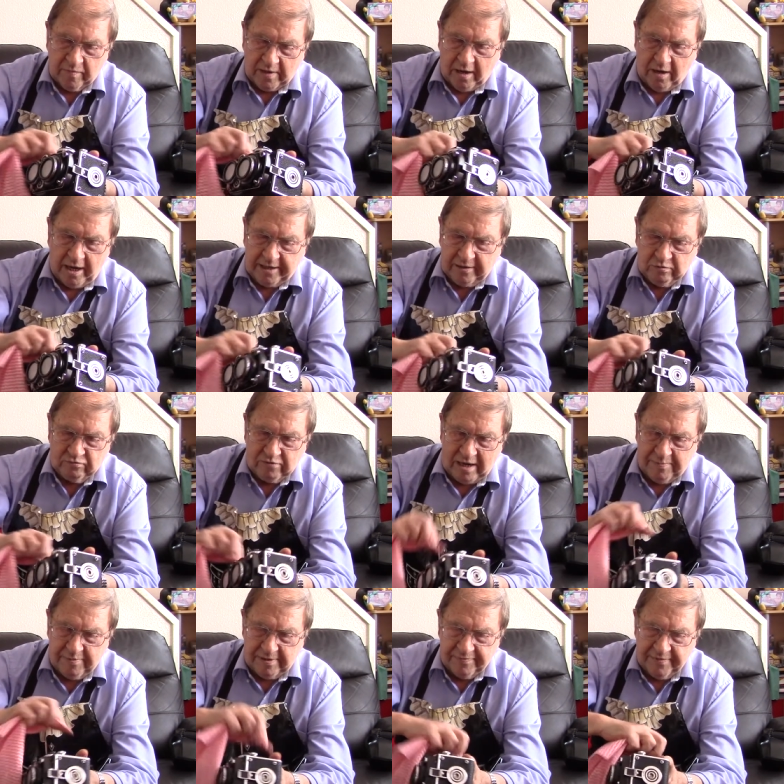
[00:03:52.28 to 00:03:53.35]
I can
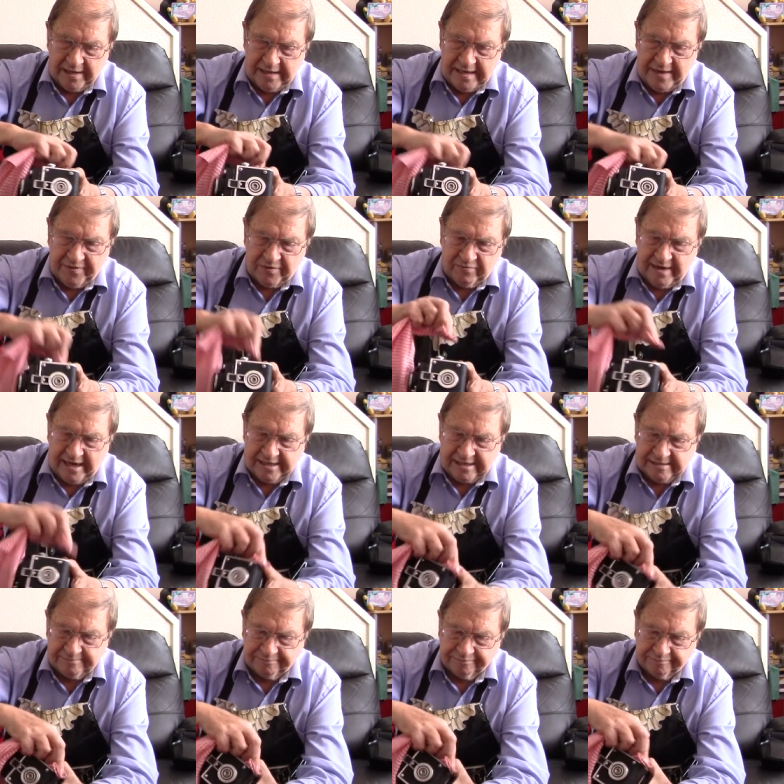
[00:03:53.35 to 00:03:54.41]
rub the leatherette
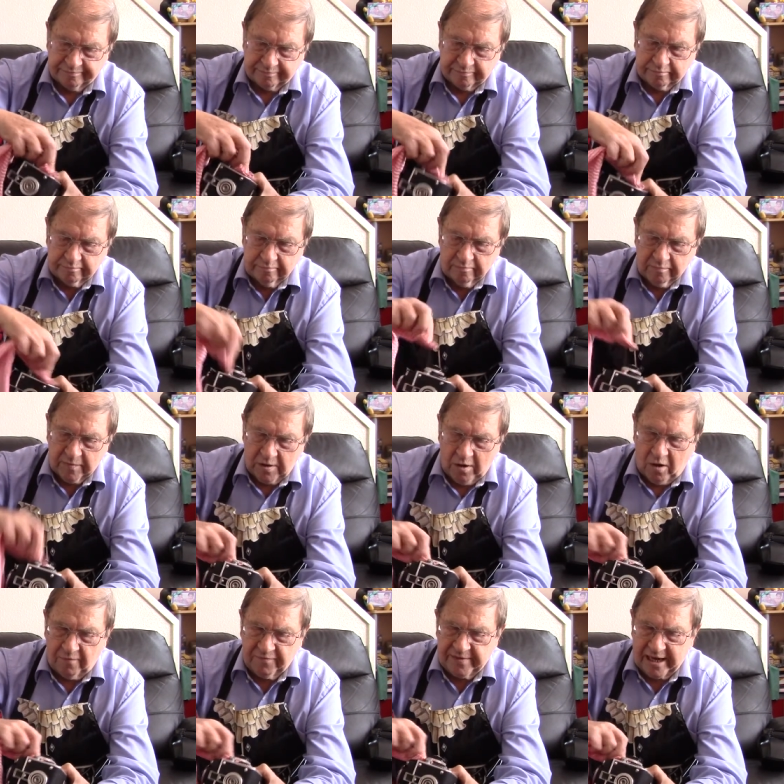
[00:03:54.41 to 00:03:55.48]

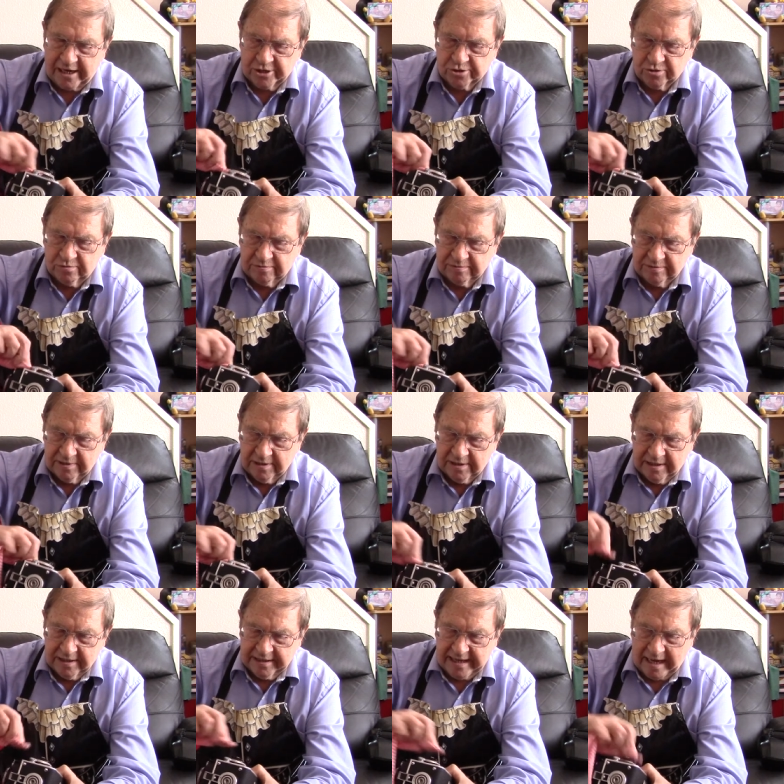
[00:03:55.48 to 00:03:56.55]
of the actual
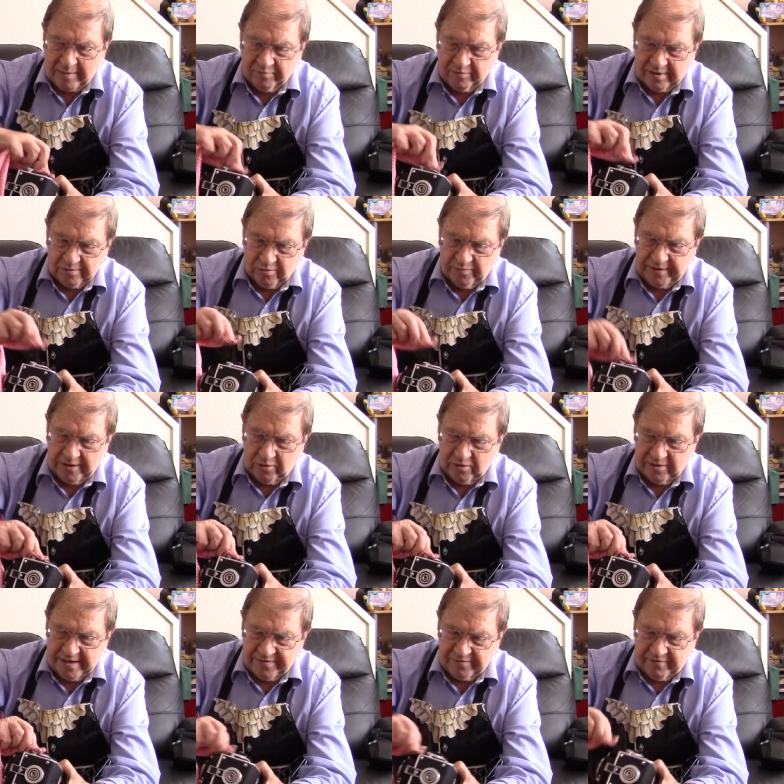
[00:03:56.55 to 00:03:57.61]
camera, all the little
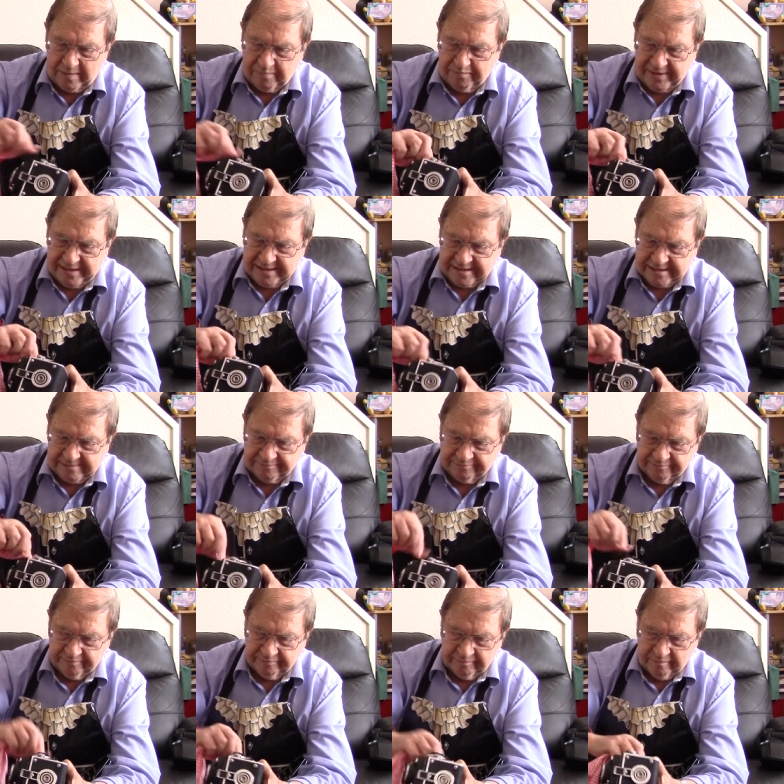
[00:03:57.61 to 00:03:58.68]
leatherette bits.
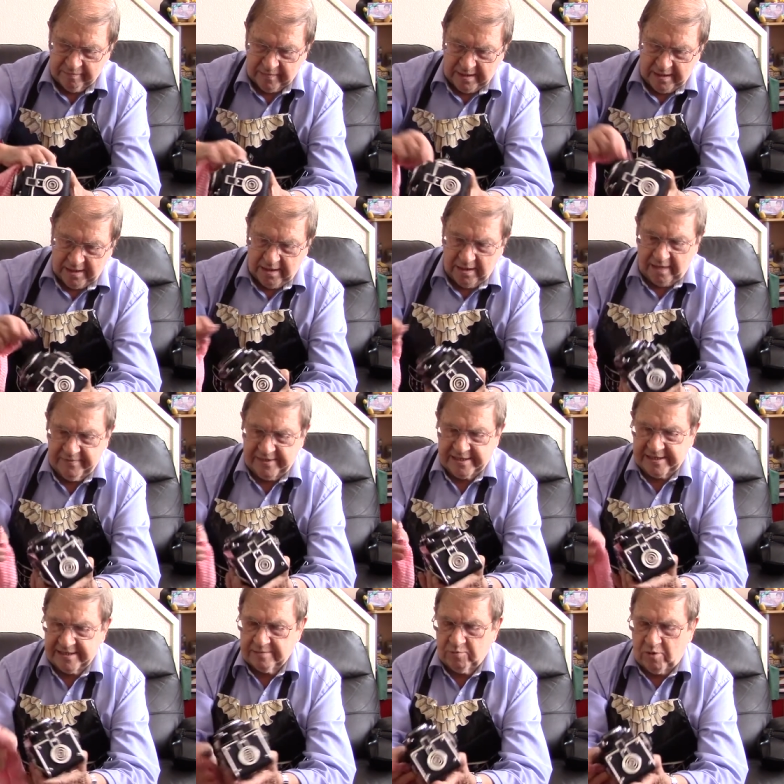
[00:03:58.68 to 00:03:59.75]
Like this.
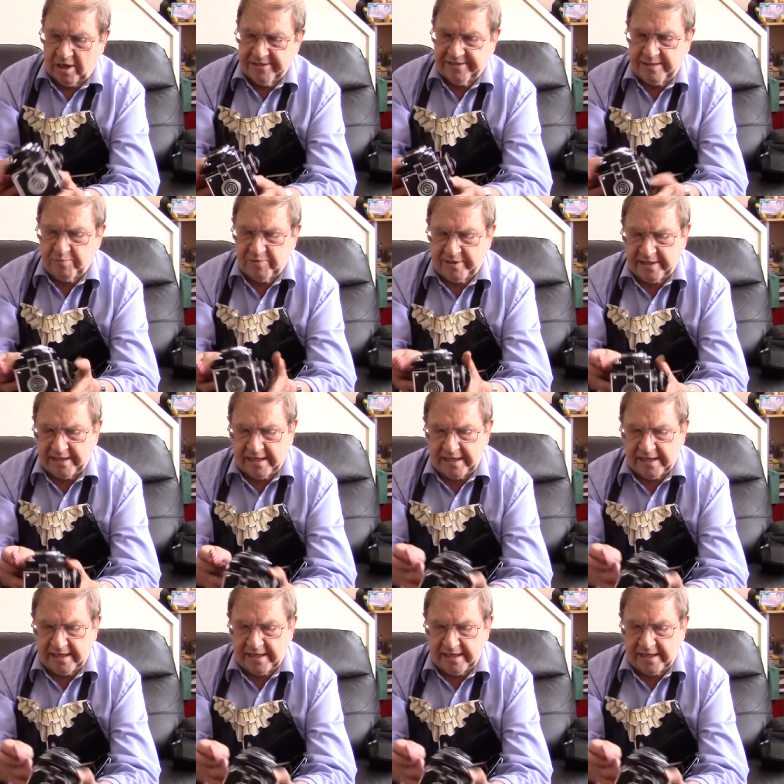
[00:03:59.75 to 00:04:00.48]
This is what I did with the